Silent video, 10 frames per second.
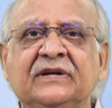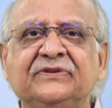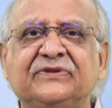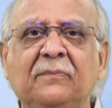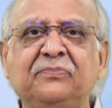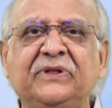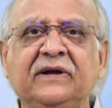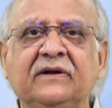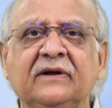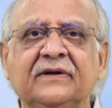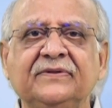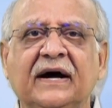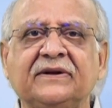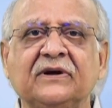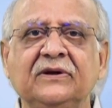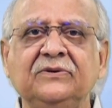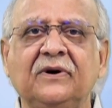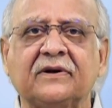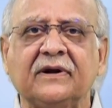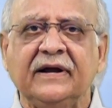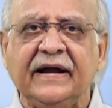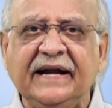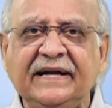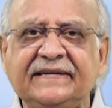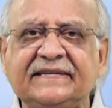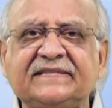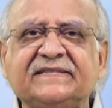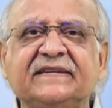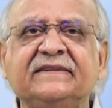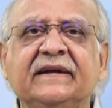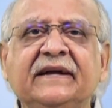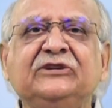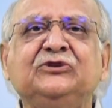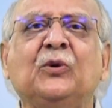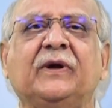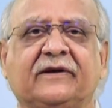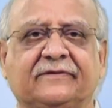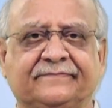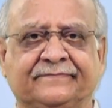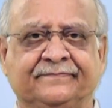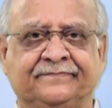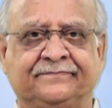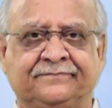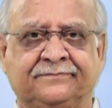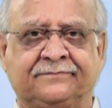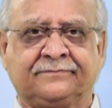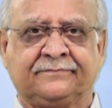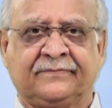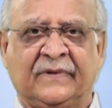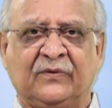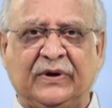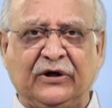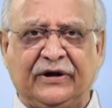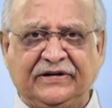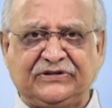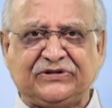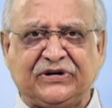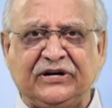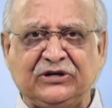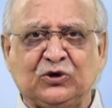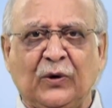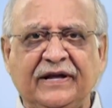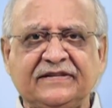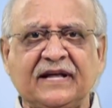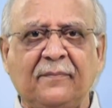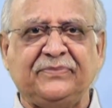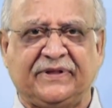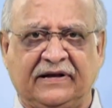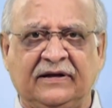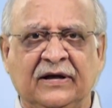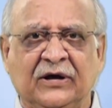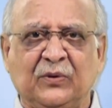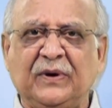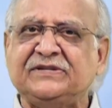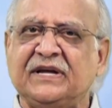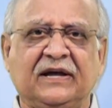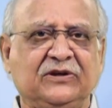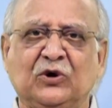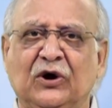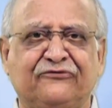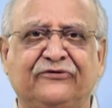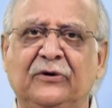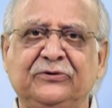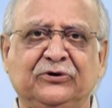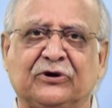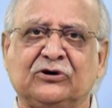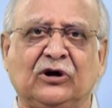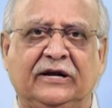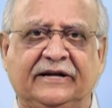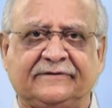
something that you are interested in doing. When you are interested in doing something, we say you have found your calling.